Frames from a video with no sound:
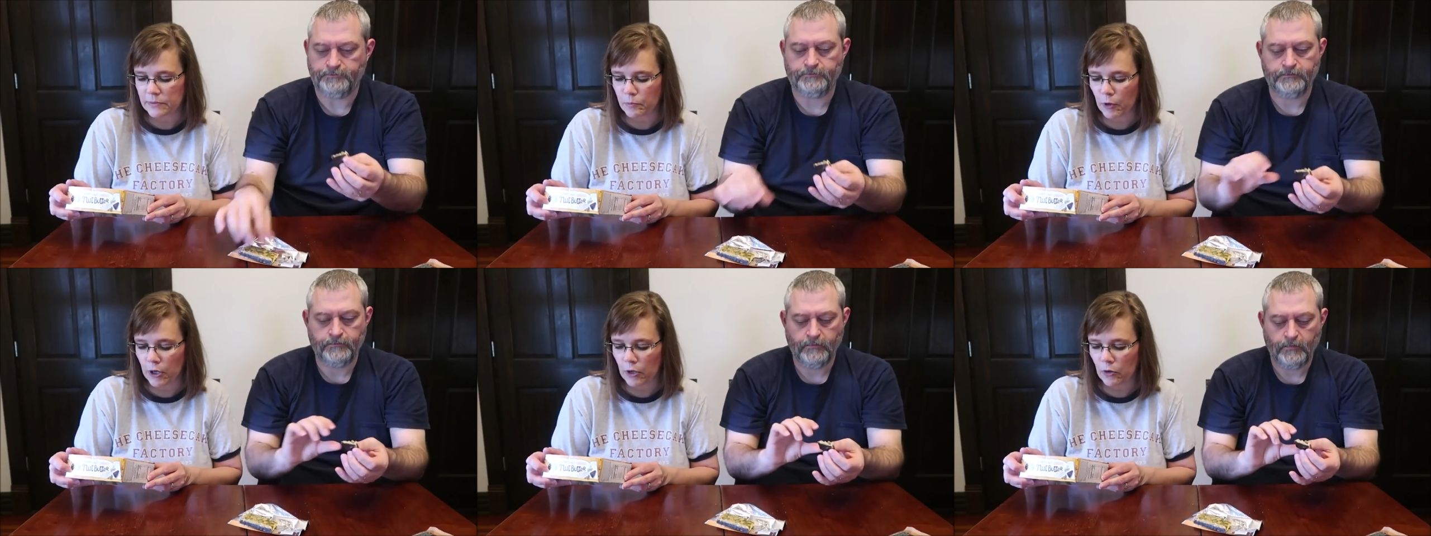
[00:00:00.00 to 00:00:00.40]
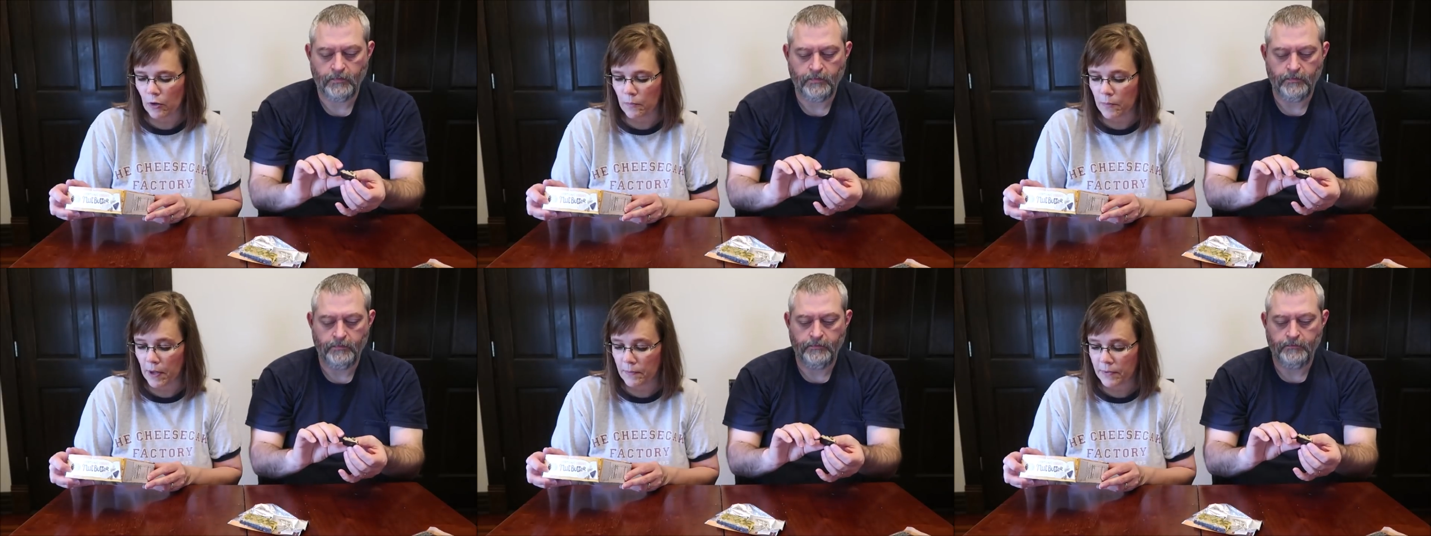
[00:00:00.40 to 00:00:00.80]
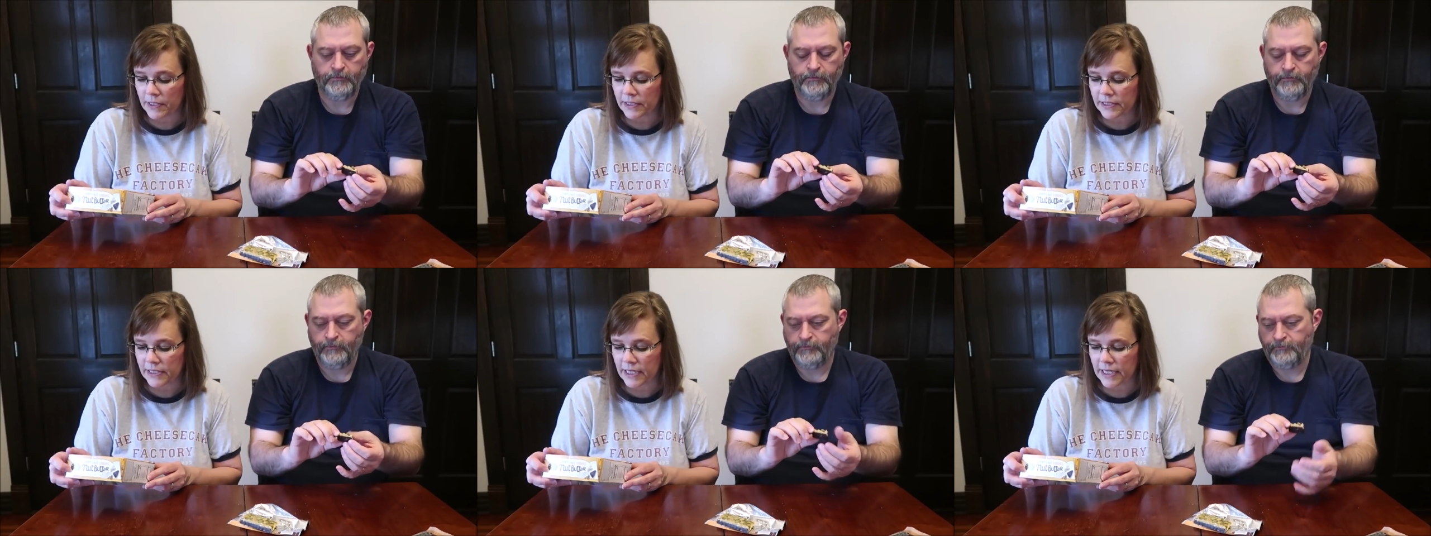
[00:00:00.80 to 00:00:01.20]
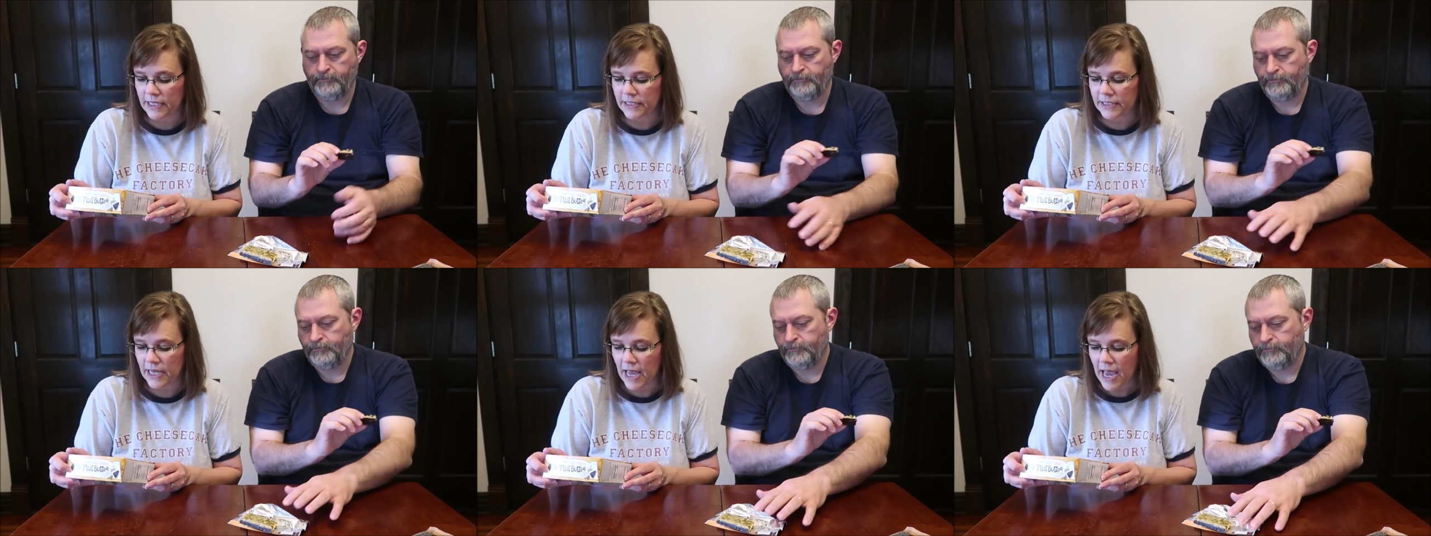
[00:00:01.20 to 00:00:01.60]
Speaker 1: sprinkle of pumpkin
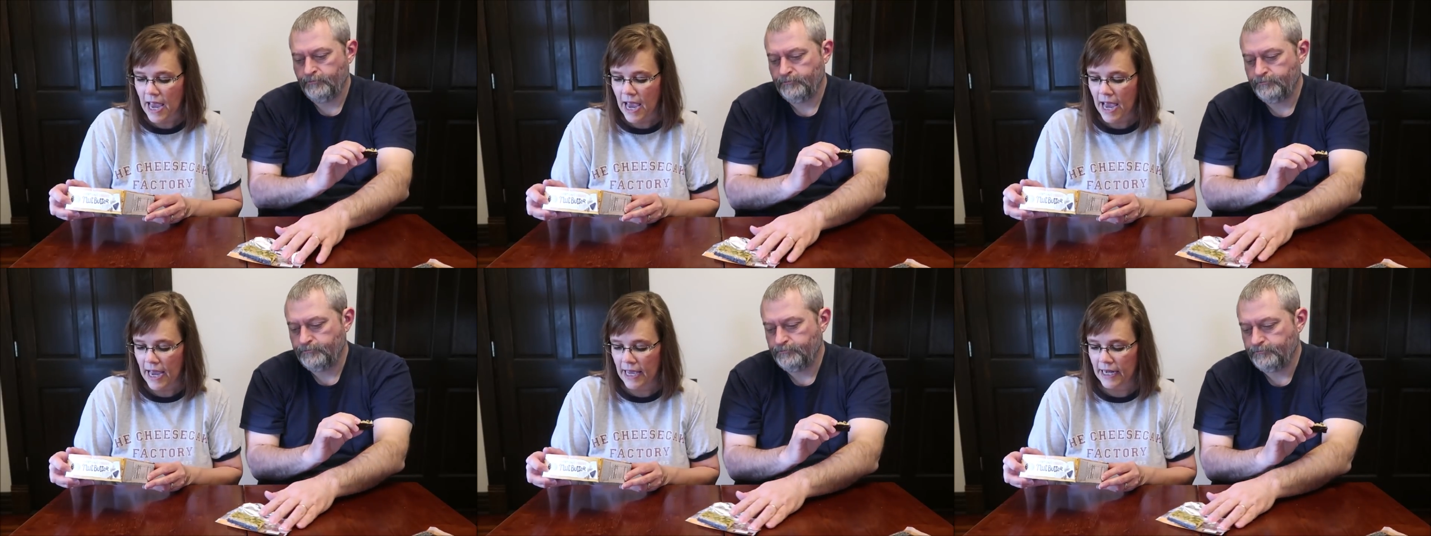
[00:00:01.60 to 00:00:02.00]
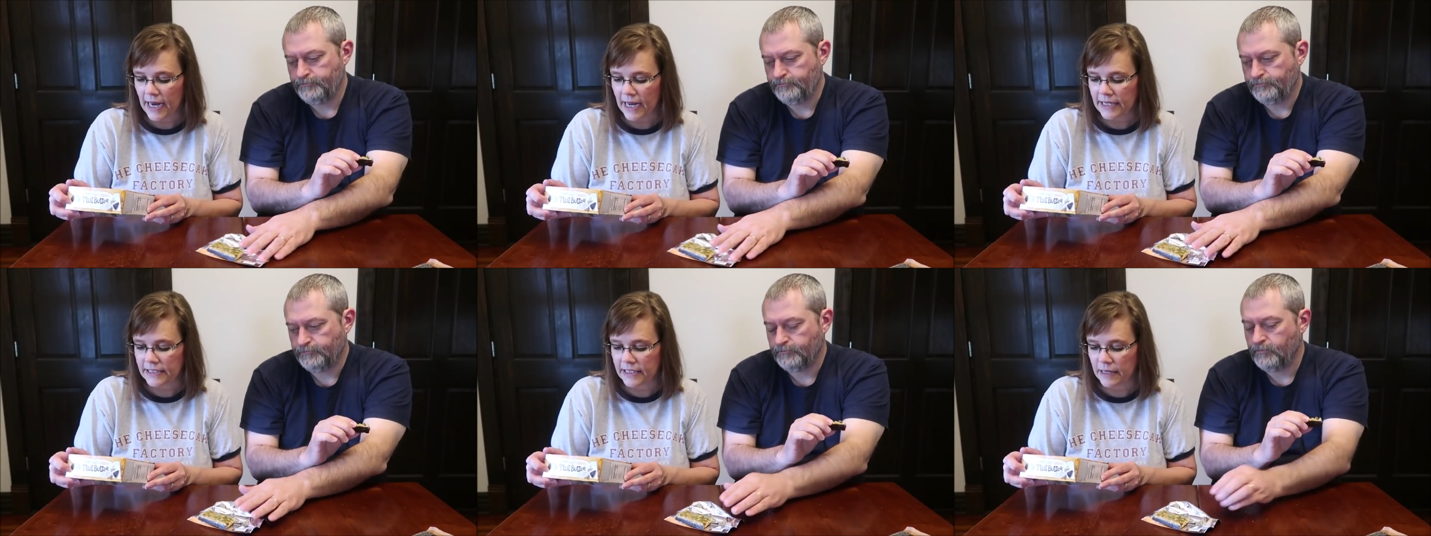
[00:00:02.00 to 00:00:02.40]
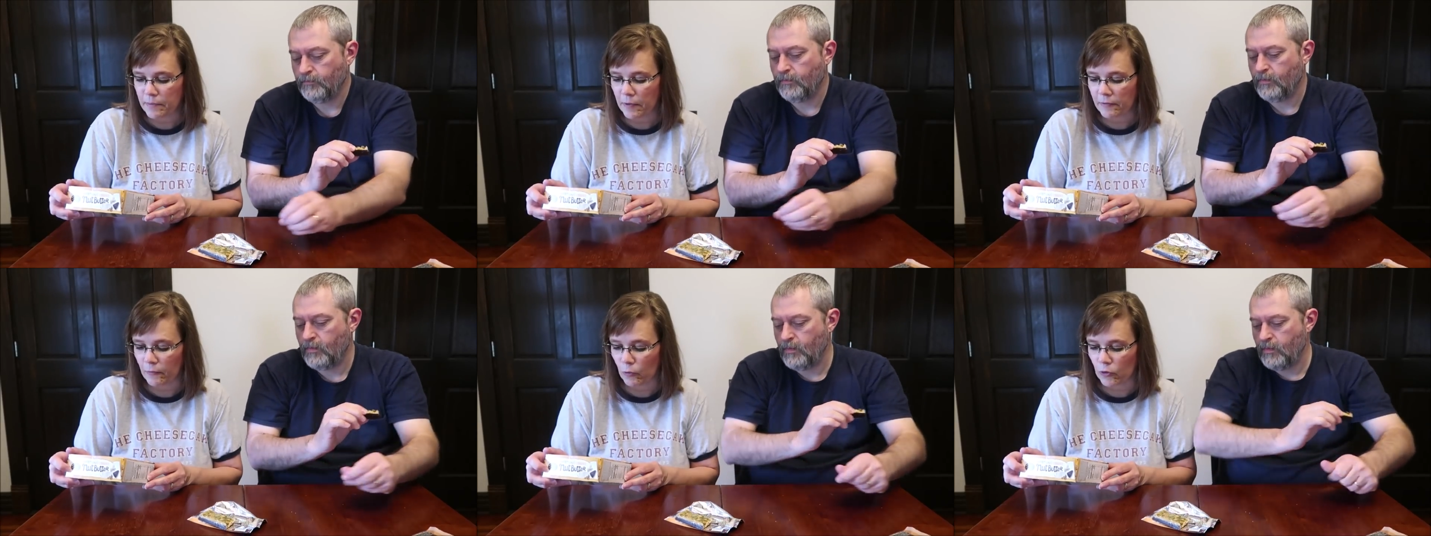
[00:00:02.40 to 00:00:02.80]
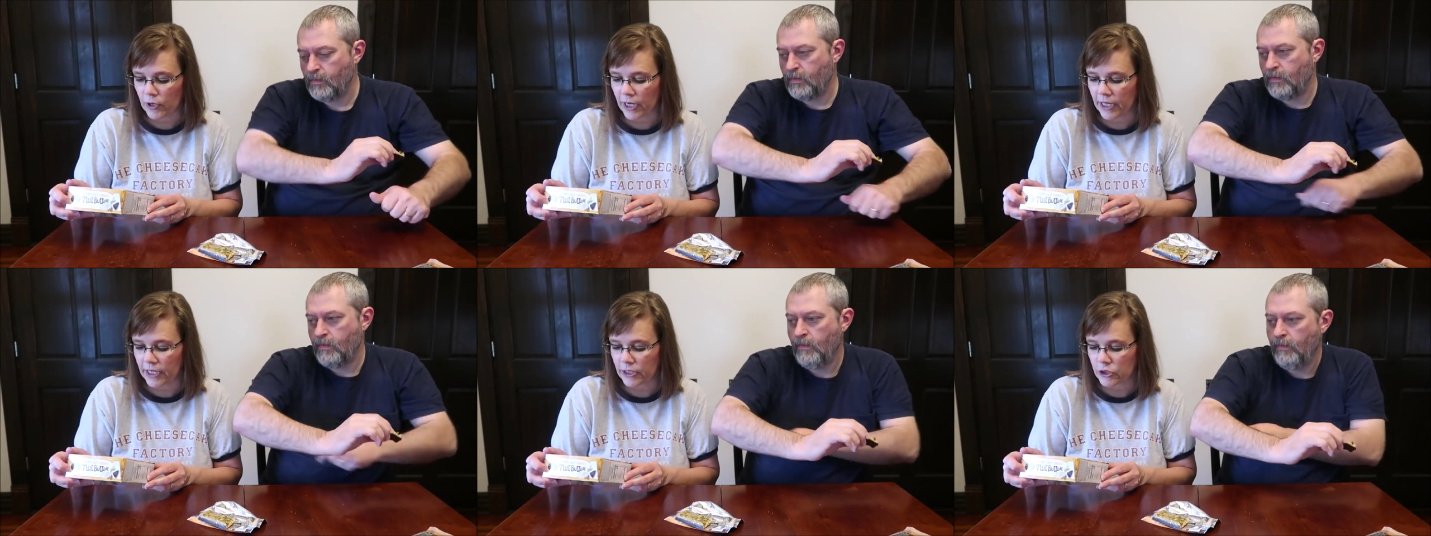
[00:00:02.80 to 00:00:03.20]
seeds, and a dip of
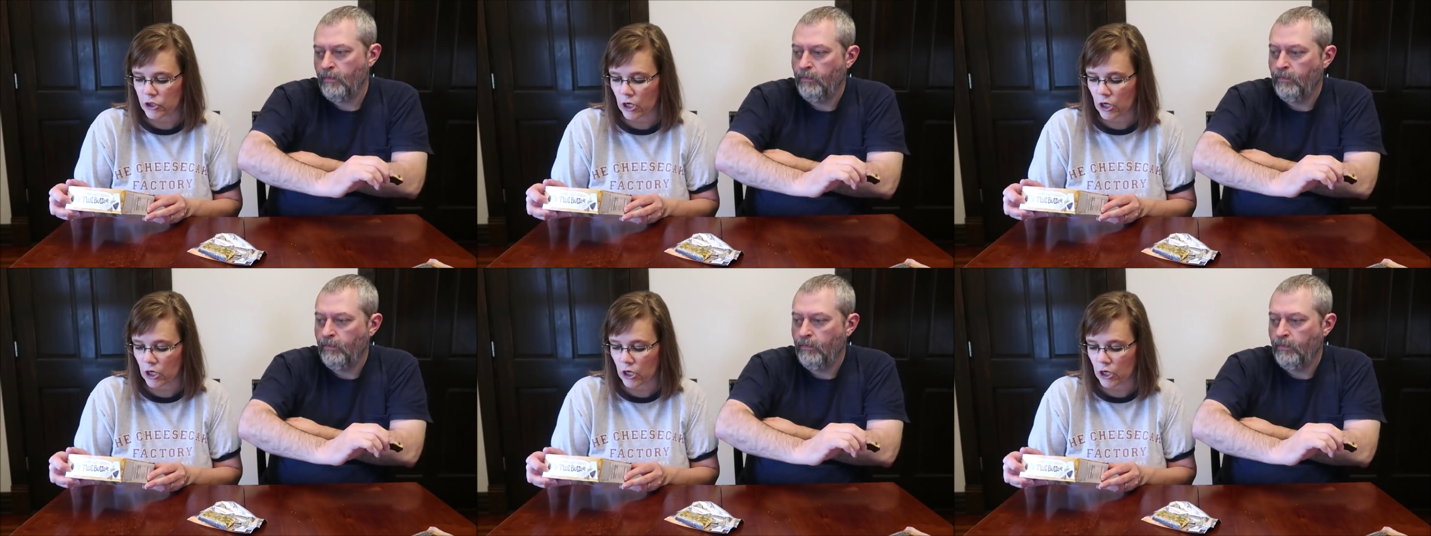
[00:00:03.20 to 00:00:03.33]
organic